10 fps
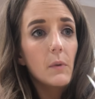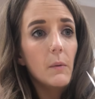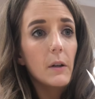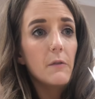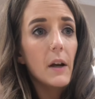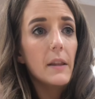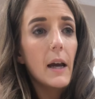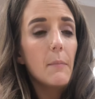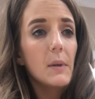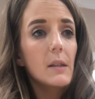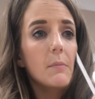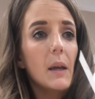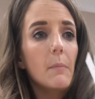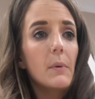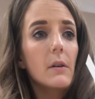We want to find that piece of
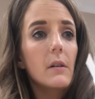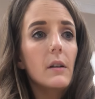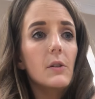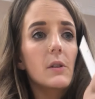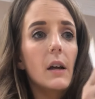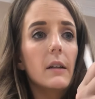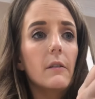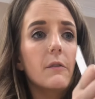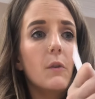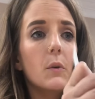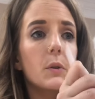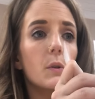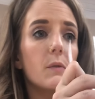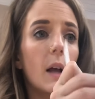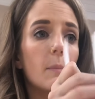paper and just kind of fold
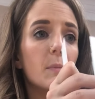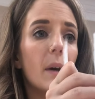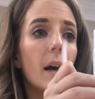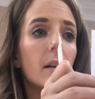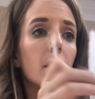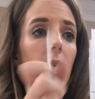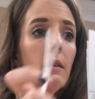those flaps back.